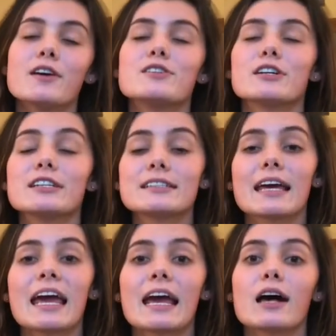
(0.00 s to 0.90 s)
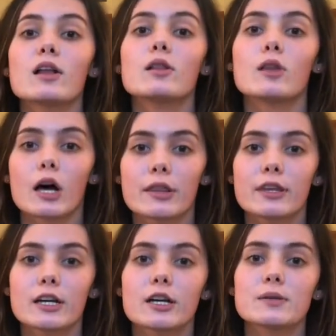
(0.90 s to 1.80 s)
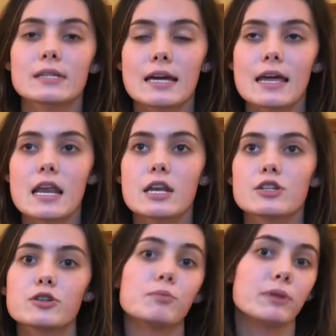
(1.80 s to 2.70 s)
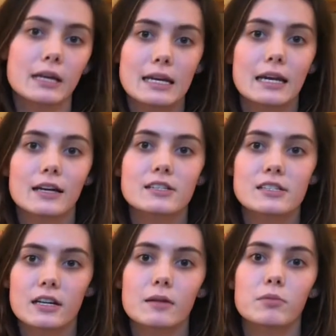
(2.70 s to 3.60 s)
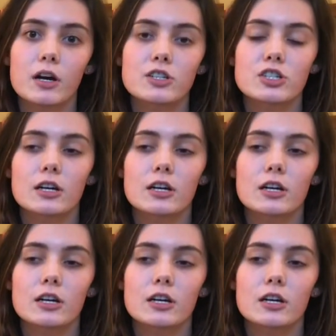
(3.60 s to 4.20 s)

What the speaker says: So there is a lot that goes into planning a study abroad trip.